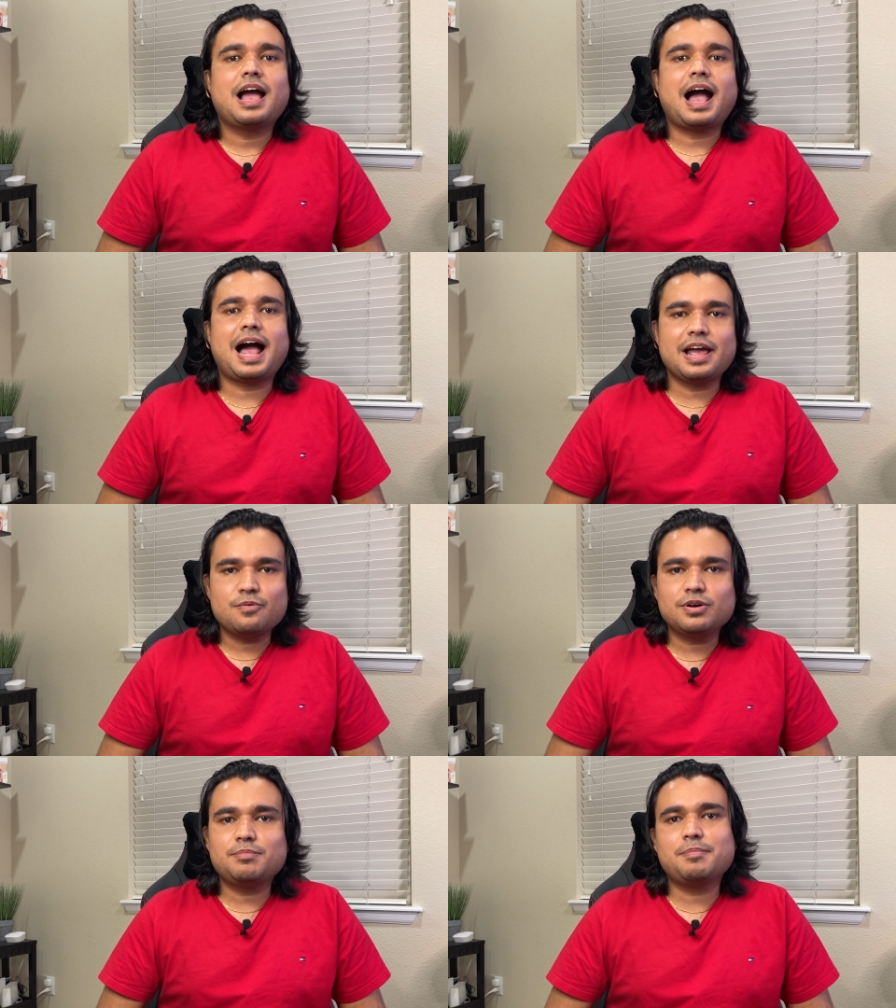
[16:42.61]
I
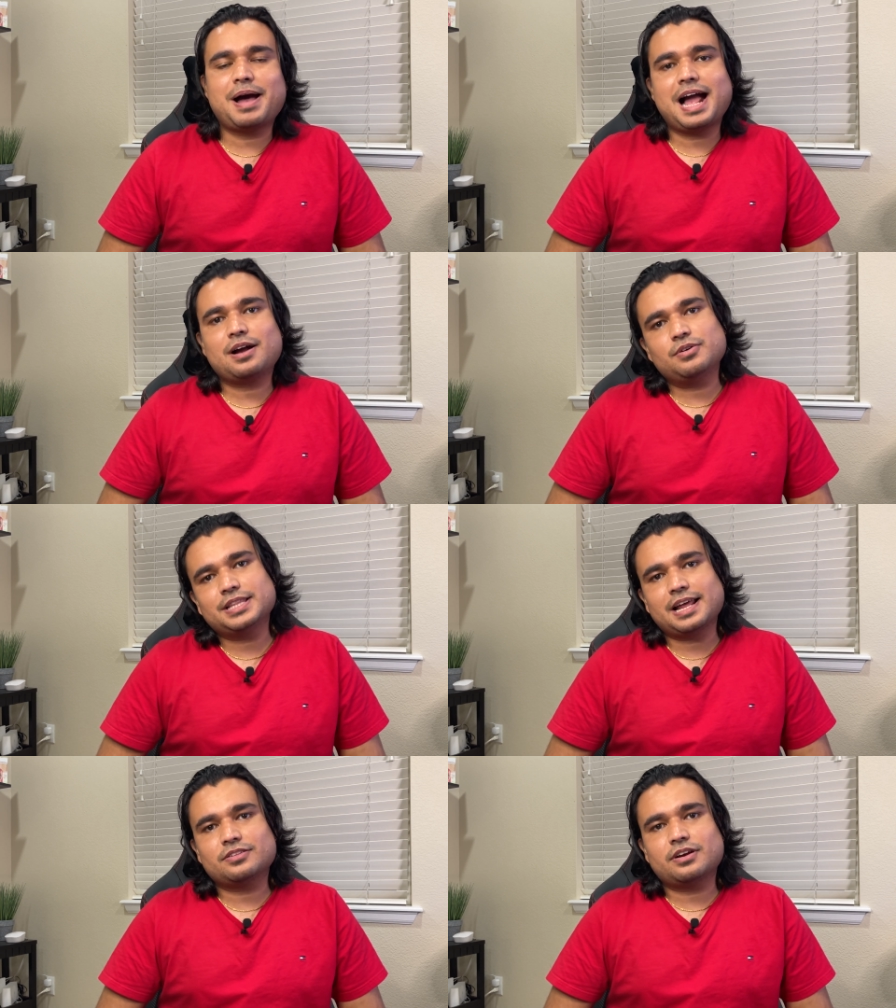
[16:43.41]
will be back with
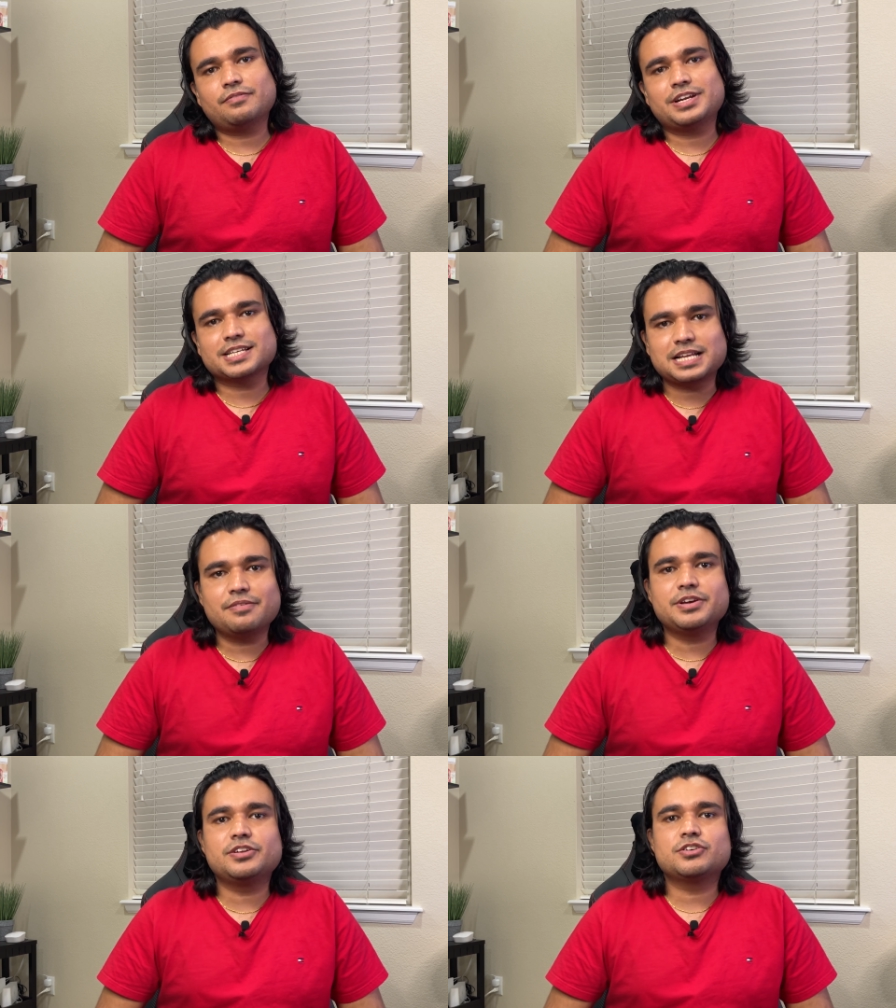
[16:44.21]
another Tesla
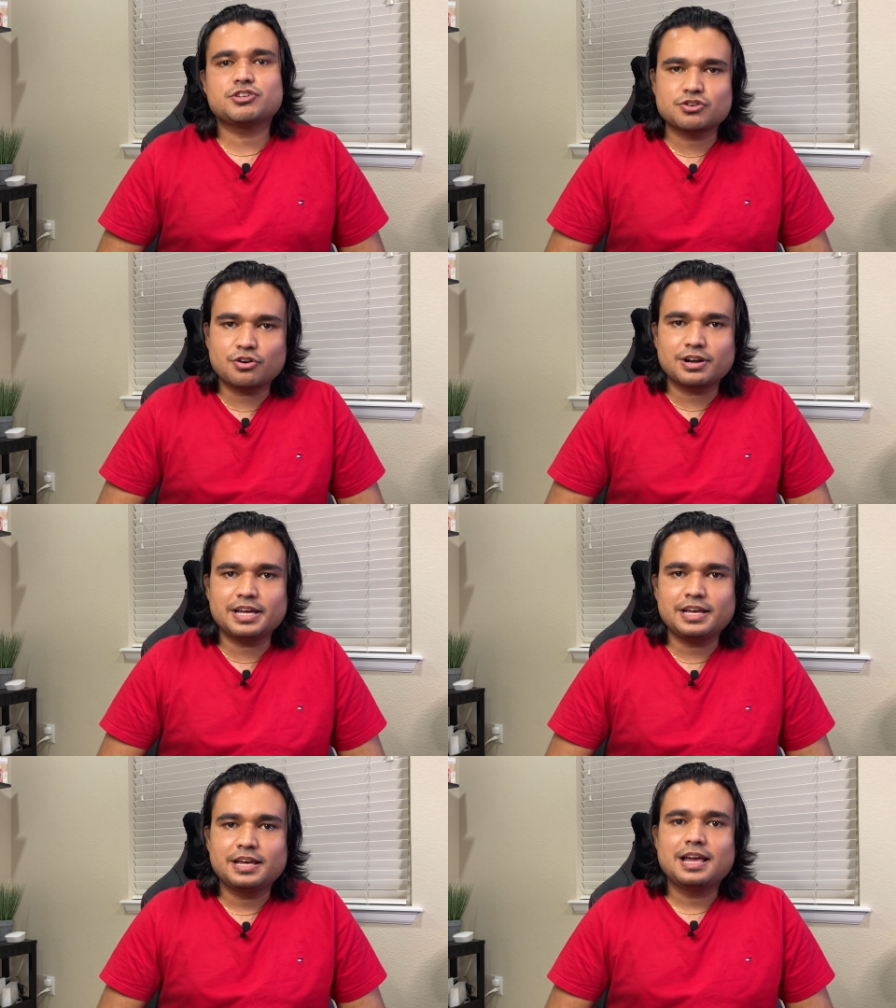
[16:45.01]
video
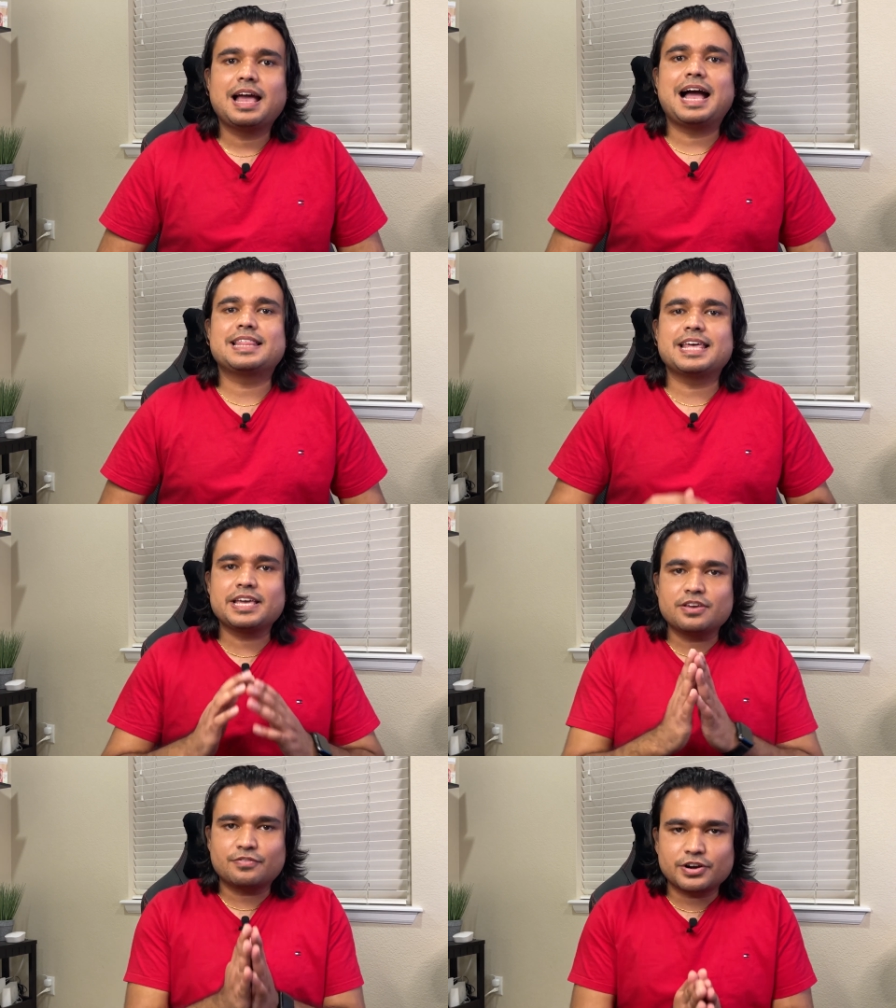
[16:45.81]
shortly. I thank
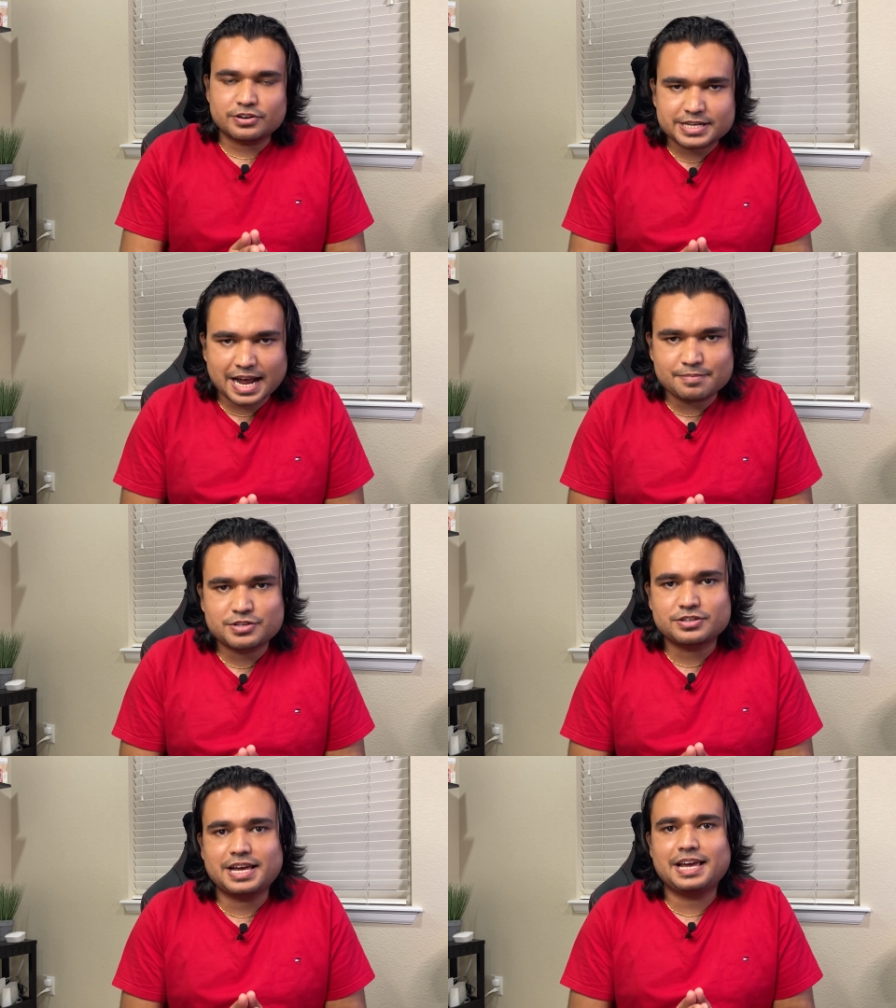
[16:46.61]
you for your time
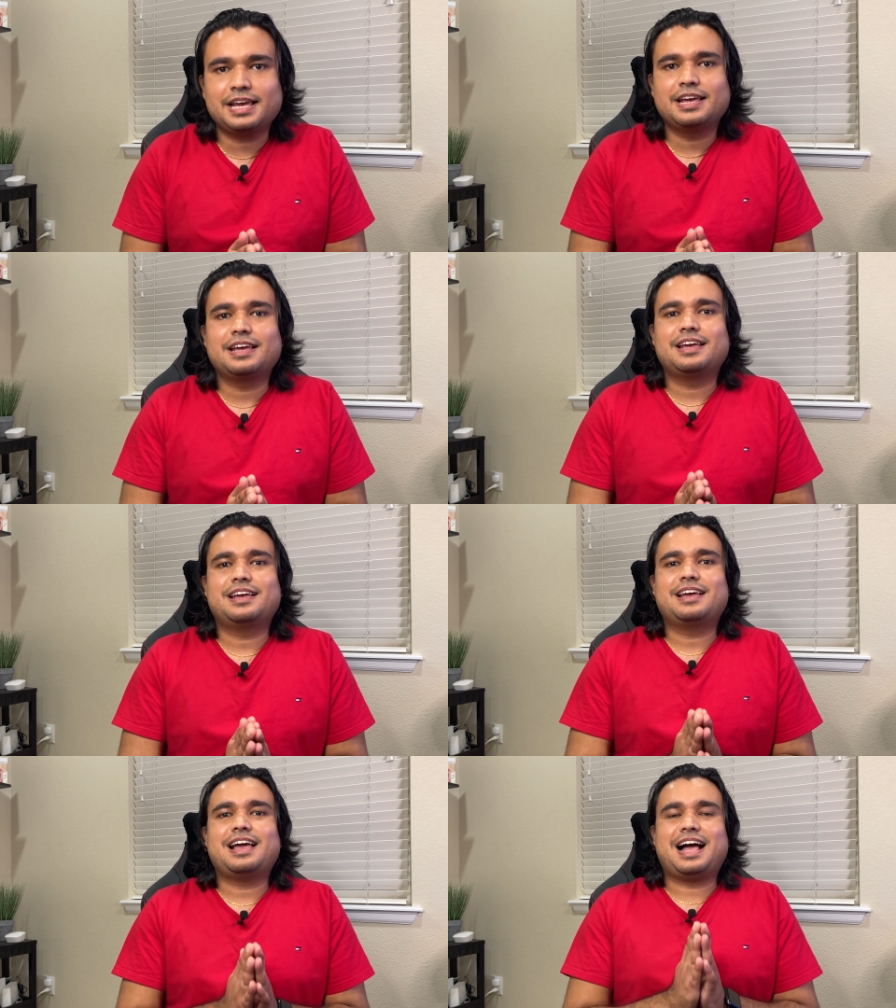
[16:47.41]
today.
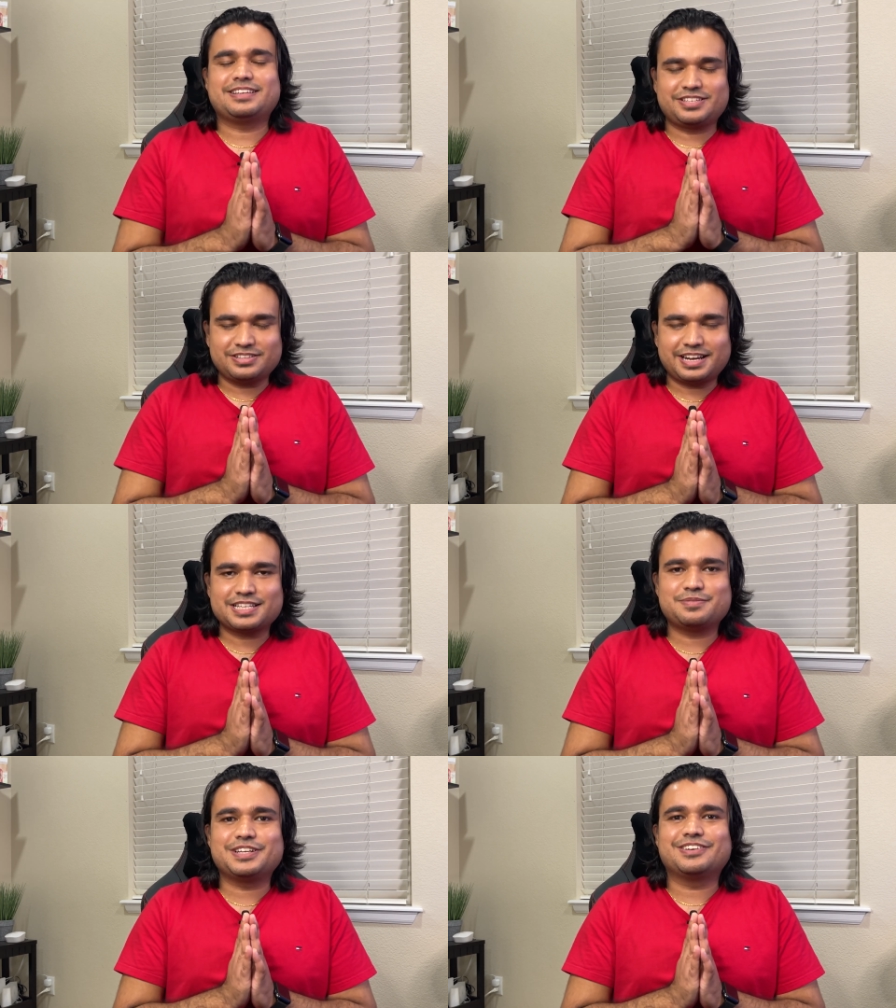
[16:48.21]
I'll see you in the next
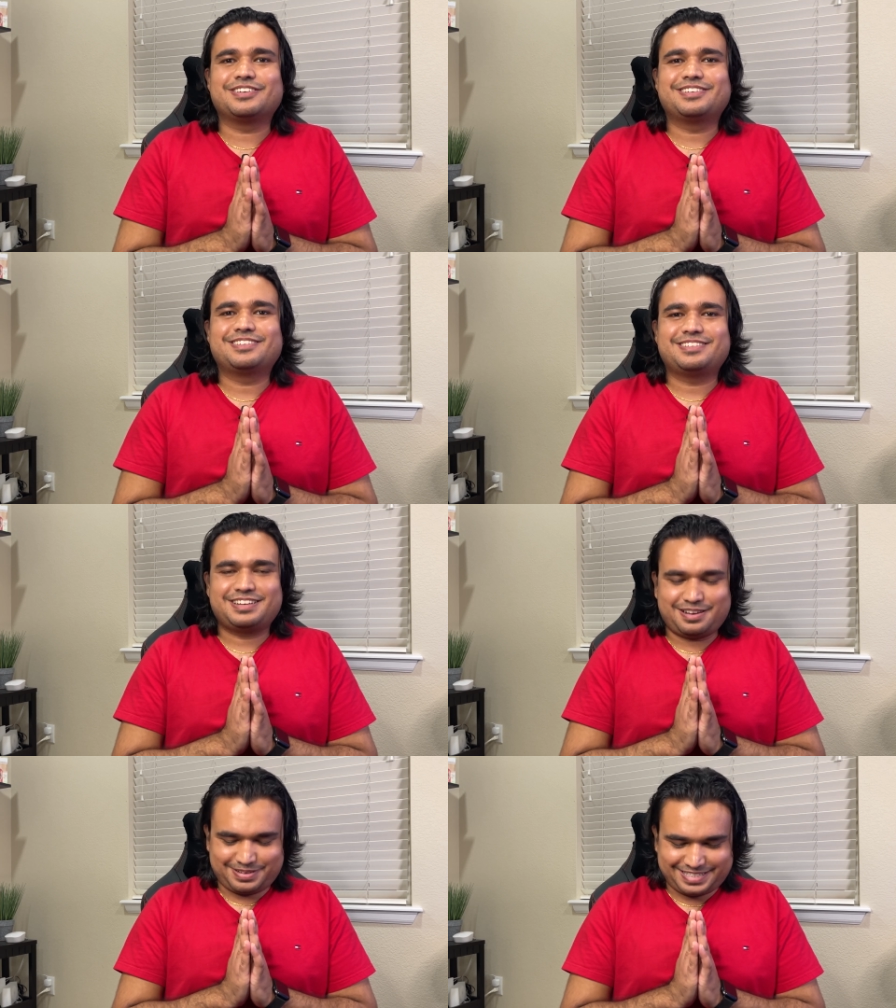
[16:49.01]
video.
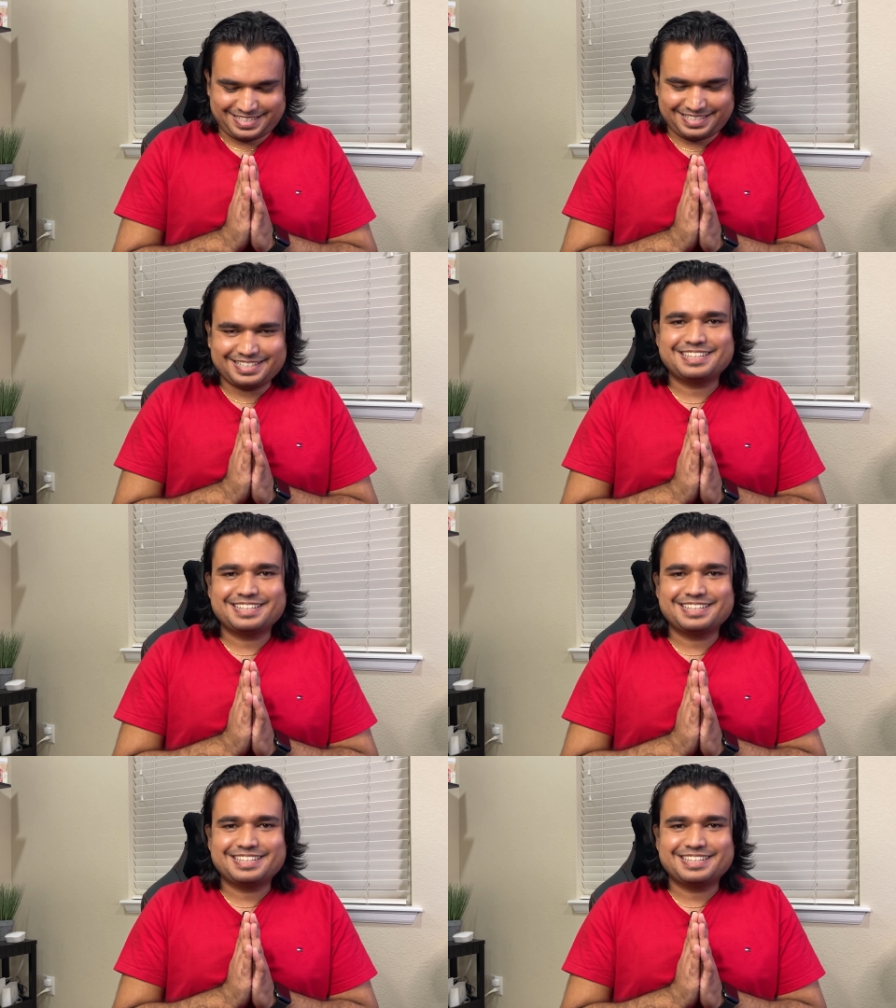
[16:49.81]
Namaste.